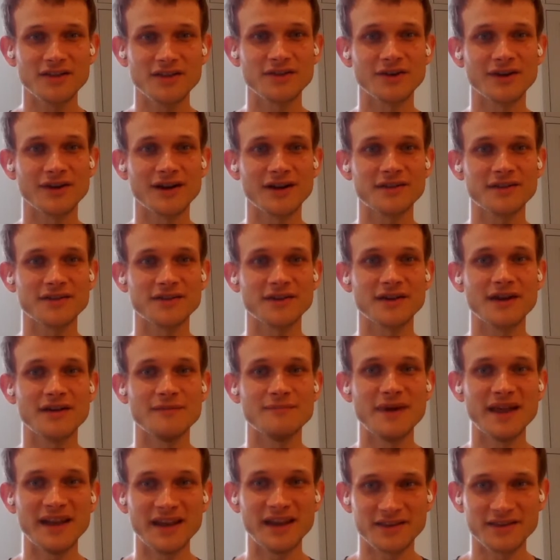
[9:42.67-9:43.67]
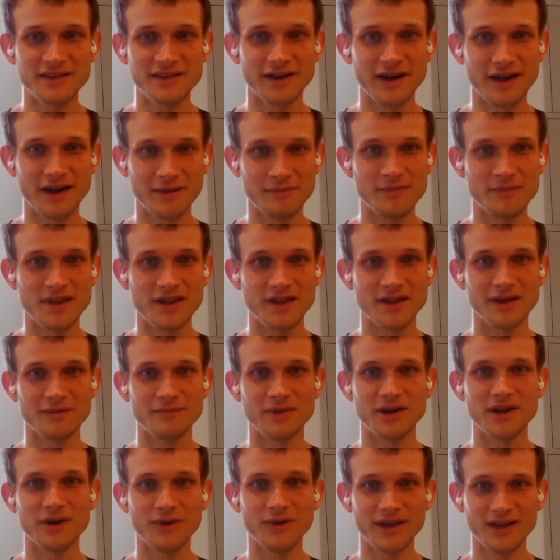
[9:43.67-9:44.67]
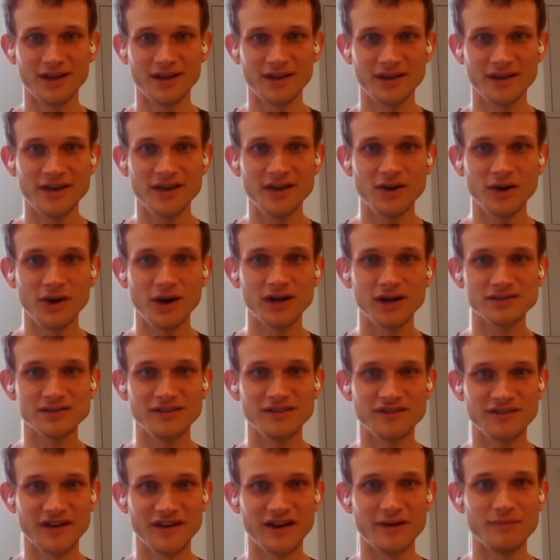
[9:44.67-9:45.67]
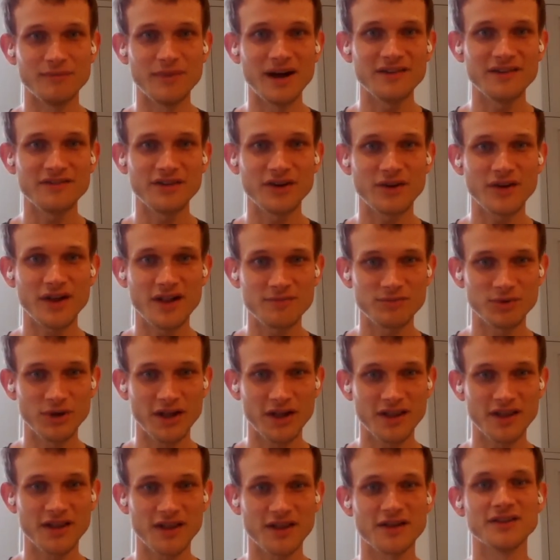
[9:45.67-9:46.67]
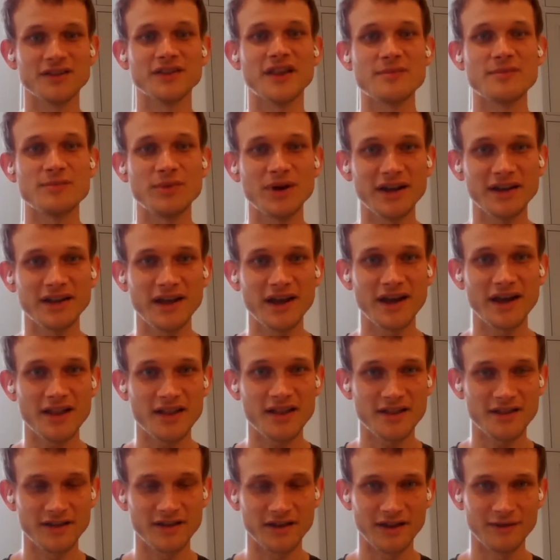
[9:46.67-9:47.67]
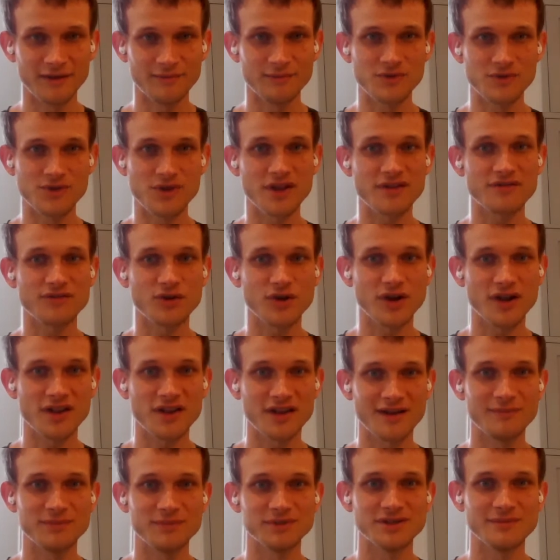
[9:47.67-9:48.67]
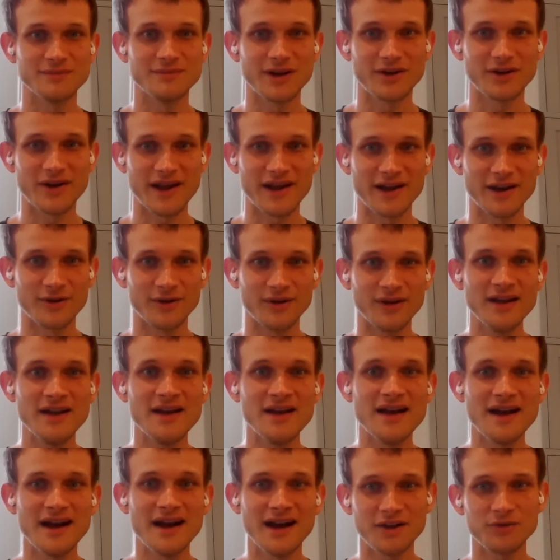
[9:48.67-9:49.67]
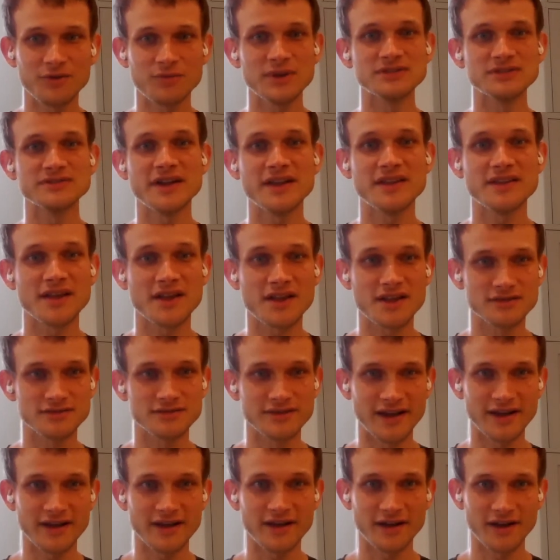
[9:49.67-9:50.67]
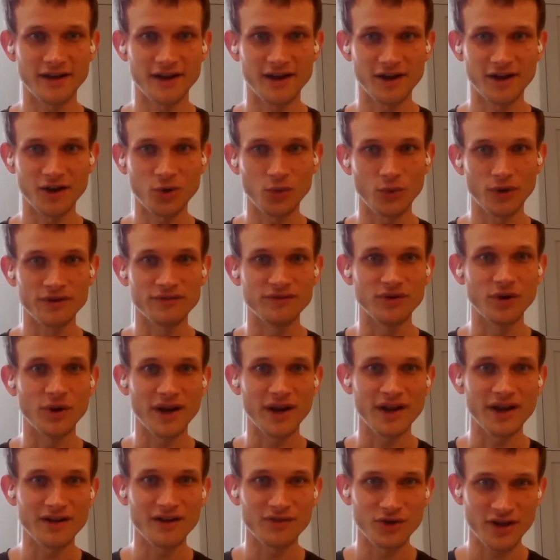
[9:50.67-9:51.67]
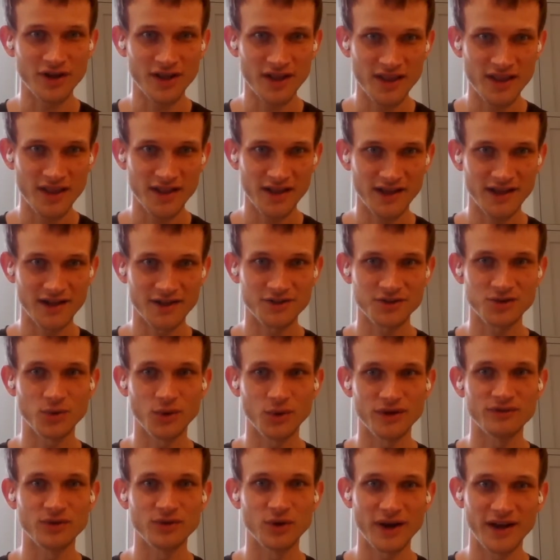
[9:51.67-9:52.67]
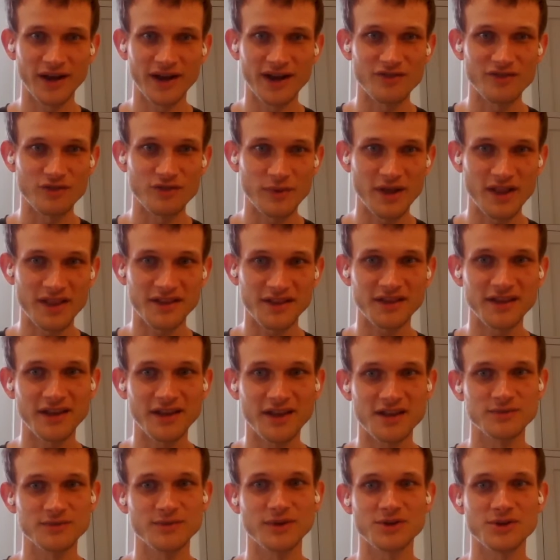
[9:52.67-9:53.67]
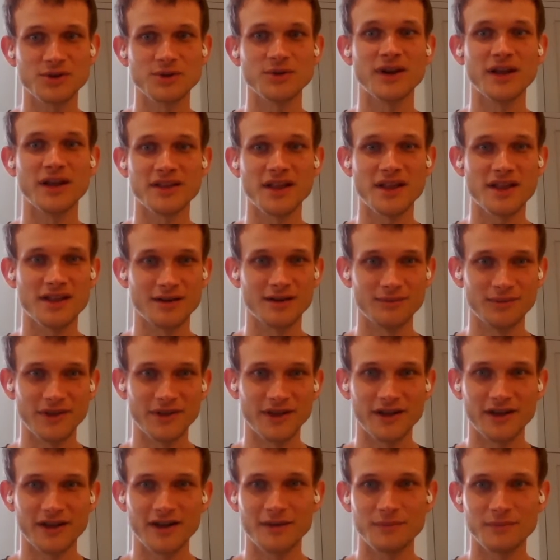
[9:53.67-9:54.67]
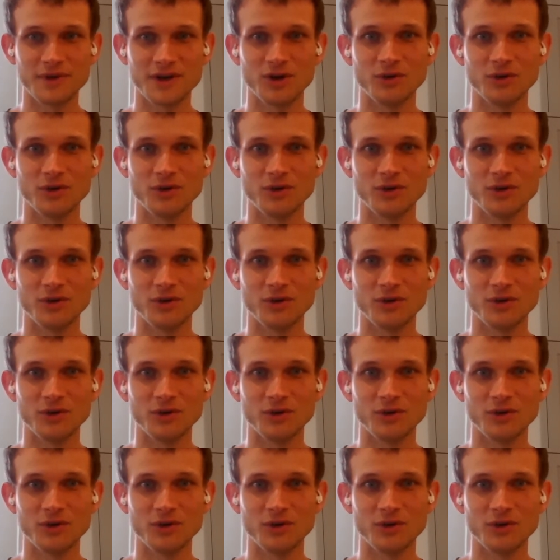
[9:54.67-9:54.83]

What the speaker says: talked many times, in all of my various places on this podcast, just for example, about how I really dislike coin voting governance, and coin voting governments can easily turn into something,